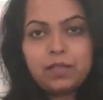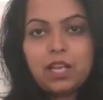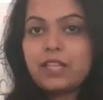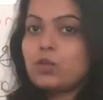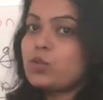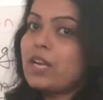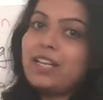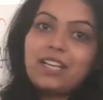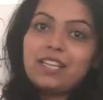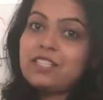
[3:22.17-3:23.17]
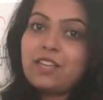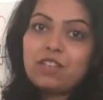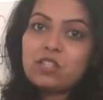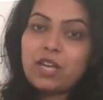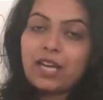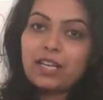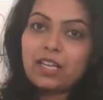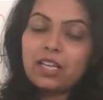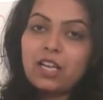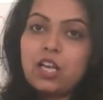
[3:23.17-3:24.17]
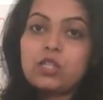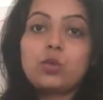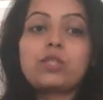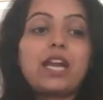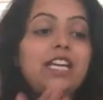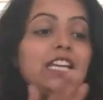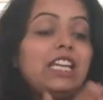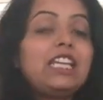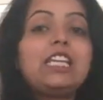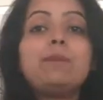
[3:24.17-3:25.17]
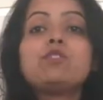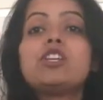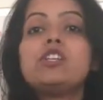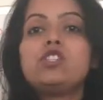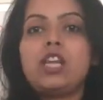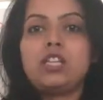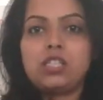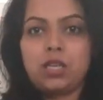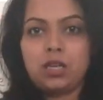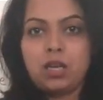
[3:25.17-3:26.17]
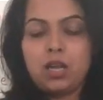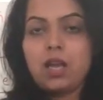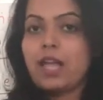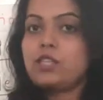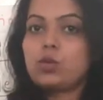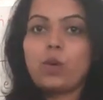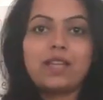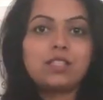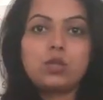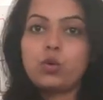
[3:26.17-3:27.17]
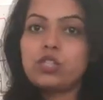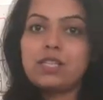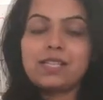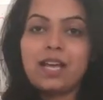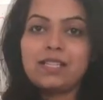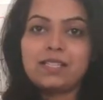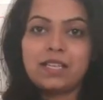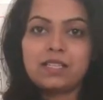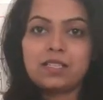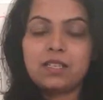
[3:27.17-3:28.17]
And society is never static. Society keeps changing, and so as the social sciences.